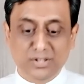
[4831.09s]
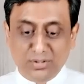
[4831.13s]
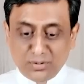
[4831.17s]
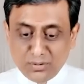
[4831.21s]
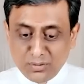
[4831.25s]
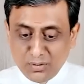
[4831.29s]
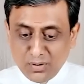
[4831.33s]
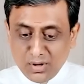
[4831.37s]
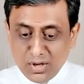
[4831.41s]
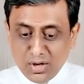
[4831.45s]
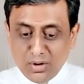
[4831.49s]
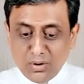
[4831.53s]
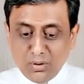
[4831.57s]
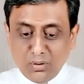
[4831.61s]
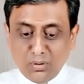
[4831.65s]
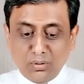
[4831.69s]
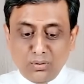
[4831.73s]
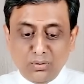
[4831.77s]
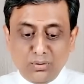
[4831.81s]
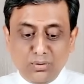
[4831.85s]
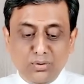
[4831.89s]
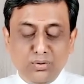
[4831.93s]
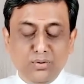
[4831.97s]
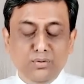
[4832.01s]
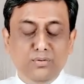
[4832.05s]
So
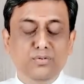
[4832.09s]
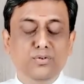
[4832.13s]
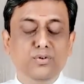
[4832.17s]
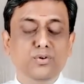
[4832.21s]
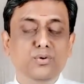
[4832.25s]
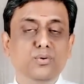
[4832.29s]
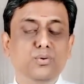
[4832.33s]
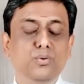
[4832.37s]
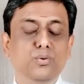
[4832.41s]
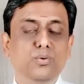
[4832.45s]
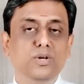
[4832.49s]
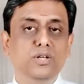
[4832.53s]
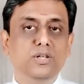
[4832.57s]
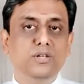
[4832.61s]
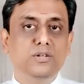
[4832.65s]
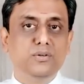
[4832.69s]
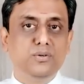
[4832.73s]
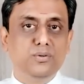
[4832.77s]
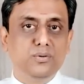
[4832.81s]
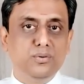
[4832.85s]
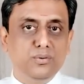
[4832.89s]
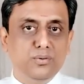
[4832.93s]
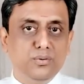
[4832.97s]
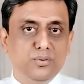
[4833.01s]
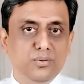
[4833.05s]
all of you
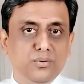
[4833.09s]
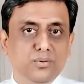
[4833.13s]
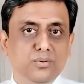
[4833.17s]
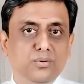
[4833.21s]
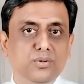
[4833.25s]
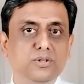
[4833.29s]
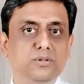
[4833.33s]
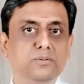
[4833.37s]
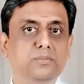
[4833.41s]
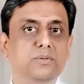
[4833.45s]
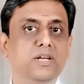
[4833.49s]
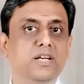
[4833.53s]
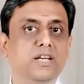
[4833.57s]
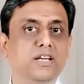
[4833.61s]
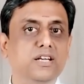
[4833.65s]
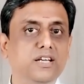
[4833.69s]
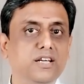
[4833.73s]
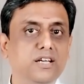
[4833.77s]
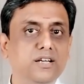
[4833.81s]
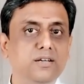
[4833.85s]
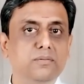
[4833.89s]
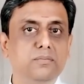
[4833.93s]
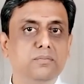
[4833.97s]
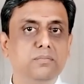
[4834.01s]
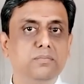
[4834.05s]
who has
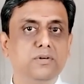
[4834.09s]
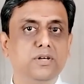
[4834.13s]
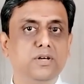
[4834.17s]
been,